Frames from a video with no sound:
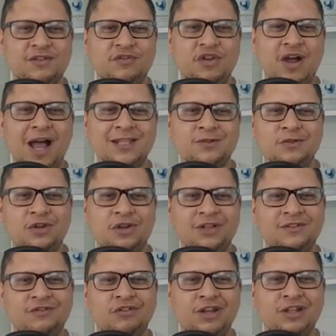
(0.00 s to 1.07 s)
of the ISO
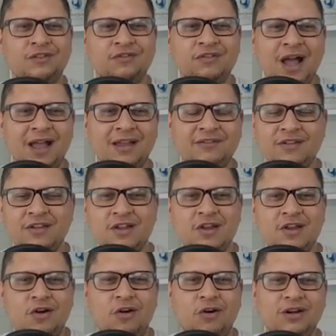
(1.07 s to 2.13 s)
13485,
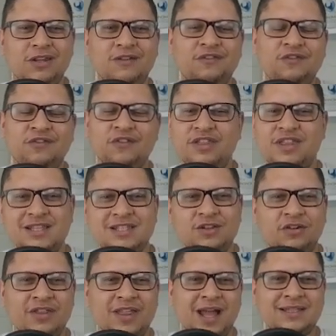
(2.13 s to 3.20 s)
or if this
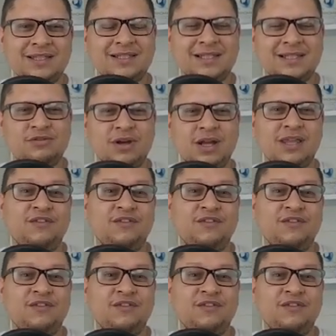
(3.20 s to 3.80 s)
or that, etc.